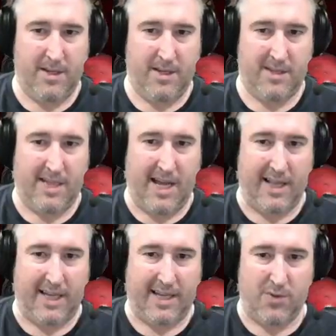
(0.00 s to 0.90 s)
It's got
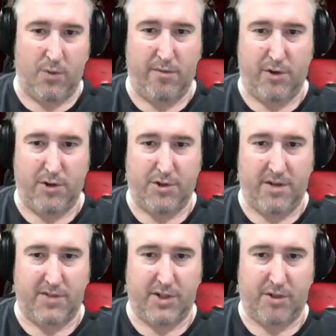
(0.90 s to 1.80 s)
like his own version
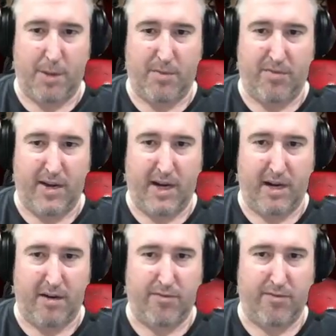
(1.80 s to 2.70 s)
of Decrepify
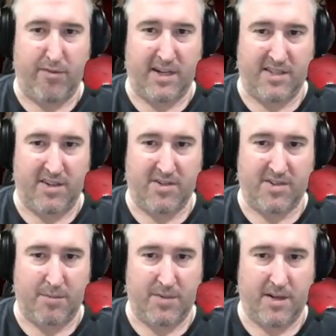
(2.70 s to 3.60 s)
or freezing or
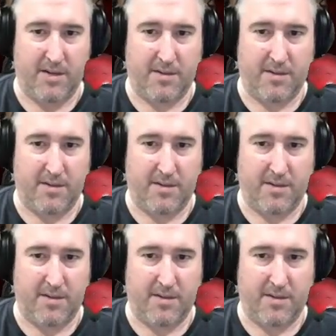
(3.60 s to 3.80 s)
something.